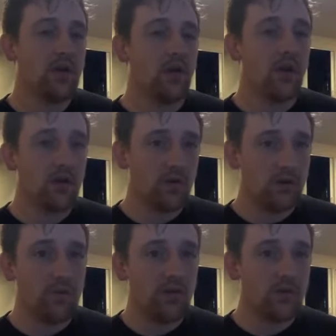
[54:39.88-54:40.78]
are going
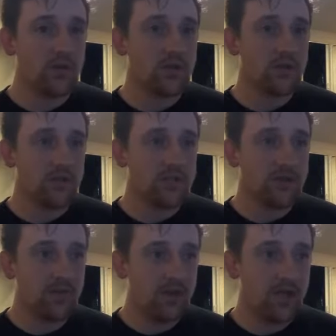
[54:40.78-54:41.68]
to be the ones who
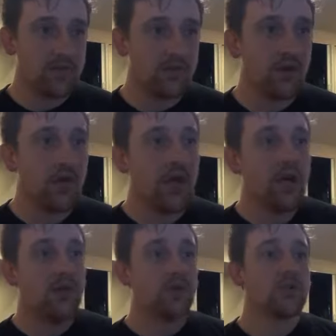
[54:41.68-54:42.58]
accept the gospel.
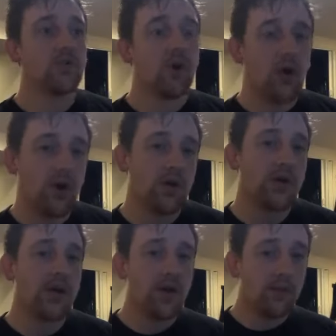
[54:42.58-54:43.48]
Those who are
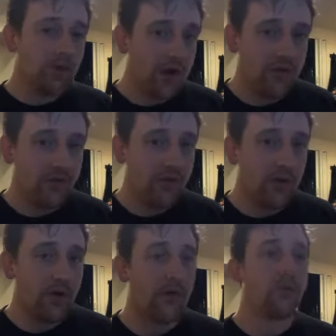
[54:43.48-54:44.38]
hardened and
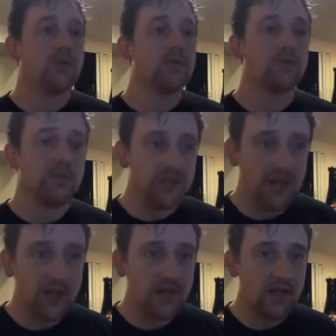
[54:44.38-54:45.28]
prideful are the ones who
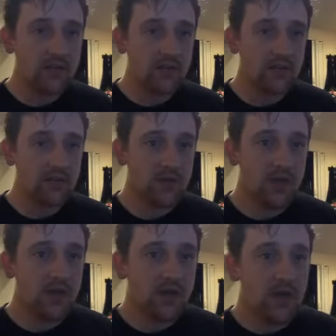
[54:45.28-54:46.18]
reject the gospel, right?
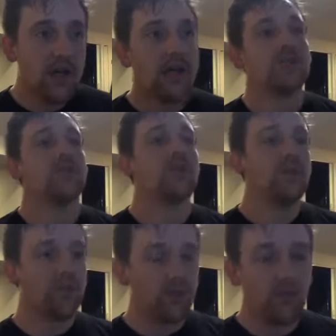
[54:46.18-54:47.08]
And so then
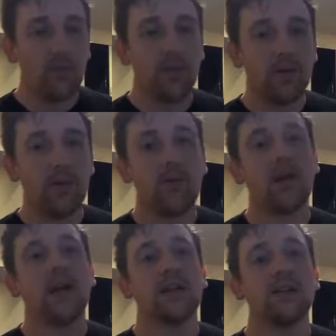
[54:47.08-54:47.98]
the reformed people will
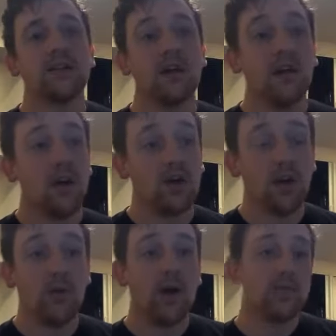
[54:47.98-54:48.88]
ask, okay,
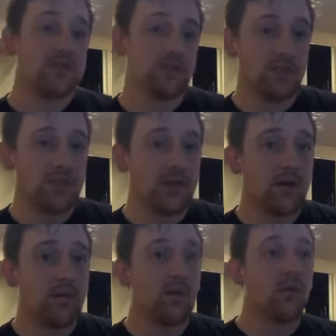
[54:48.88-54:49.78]
why was this person
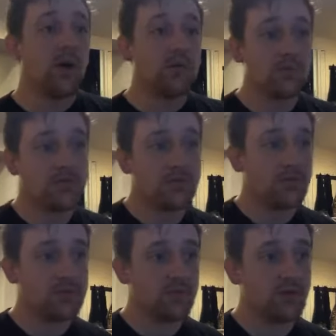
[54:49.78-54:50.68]
humble? Why was this
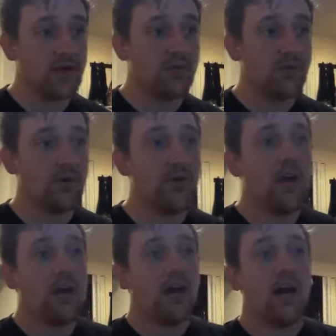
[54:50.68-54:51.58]
person prideful?
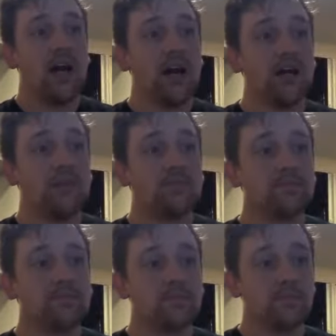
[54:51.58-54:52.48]
Um,
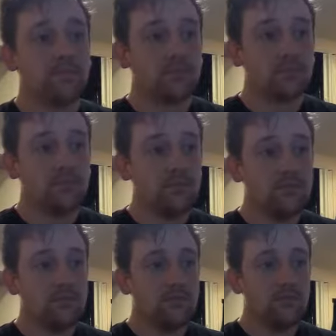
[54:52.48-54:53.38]

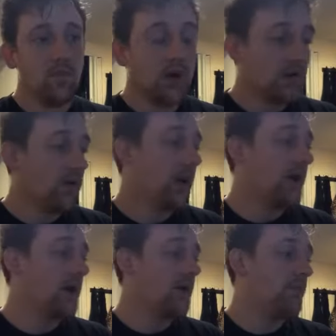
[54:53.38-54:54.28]
well,
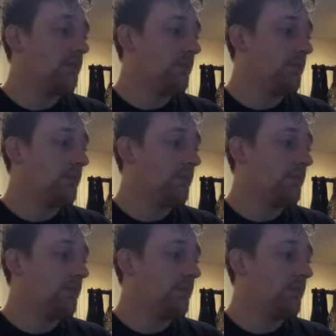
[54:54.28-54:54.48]
um,